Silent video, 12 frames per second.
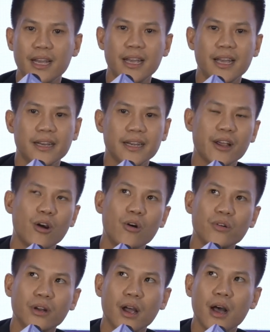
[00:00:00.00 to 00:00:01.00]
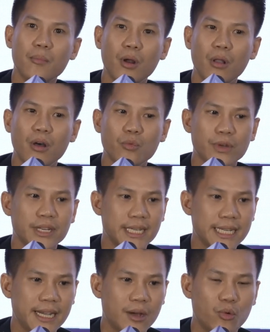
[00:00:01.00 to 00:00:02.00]
and they all come along with
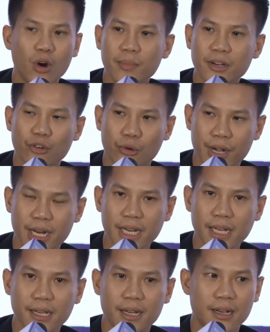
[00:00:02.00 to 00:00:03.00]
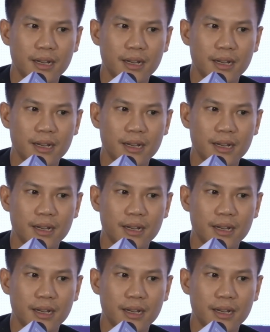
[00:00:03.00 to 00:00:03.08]
the proper training